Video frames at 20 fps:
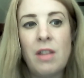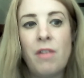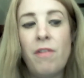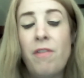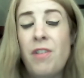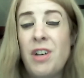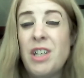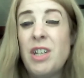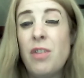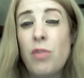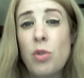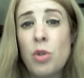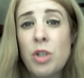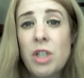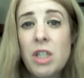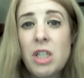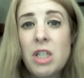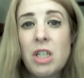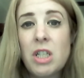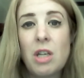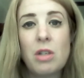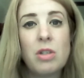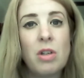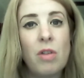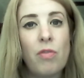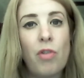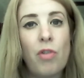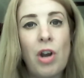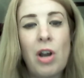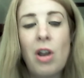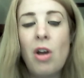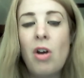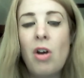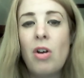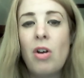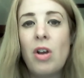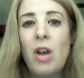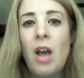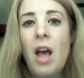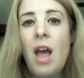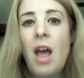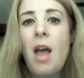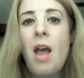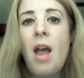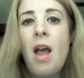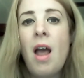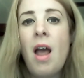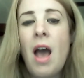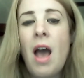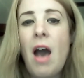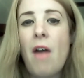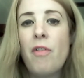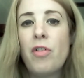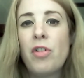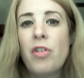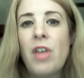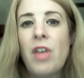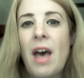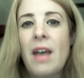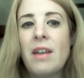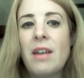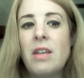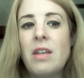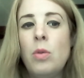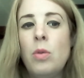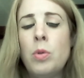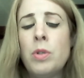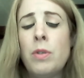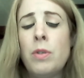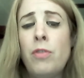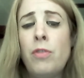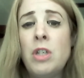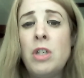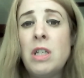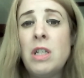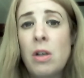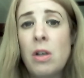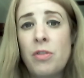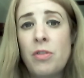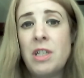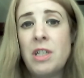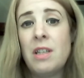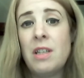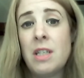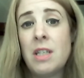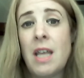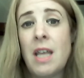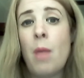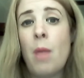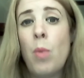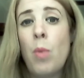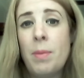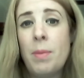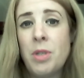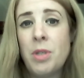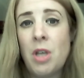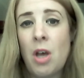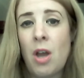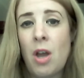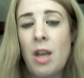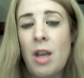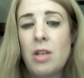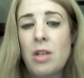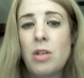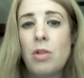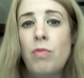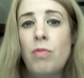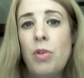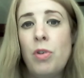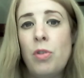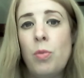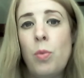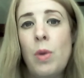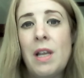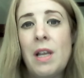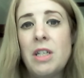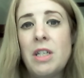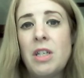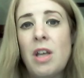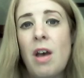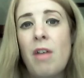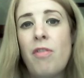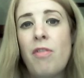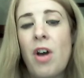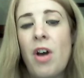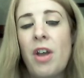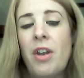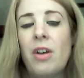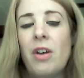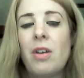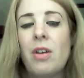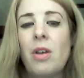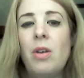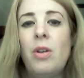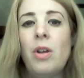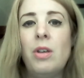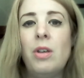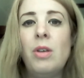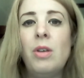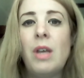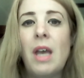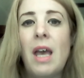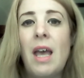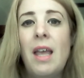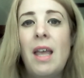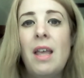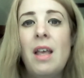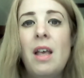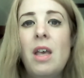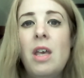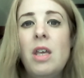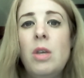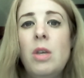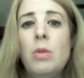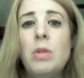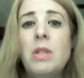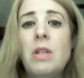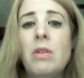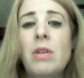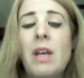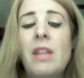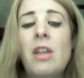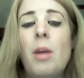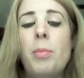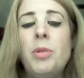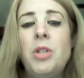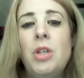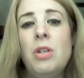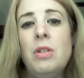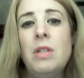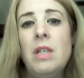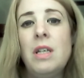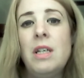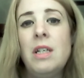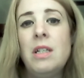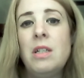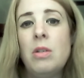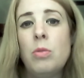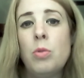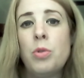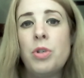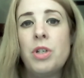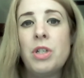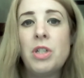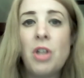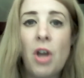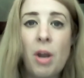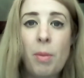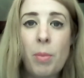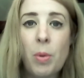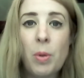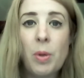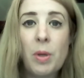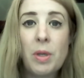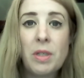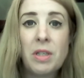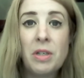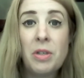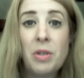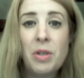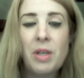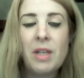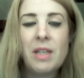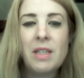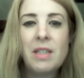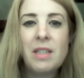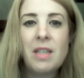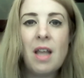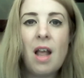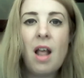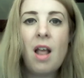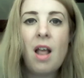the 1st of August, so it's not very long. After that, if you still visit the same website, ruthwheelersci-fi.co.uk, you'll still get the opportunity to order signed books and goodies,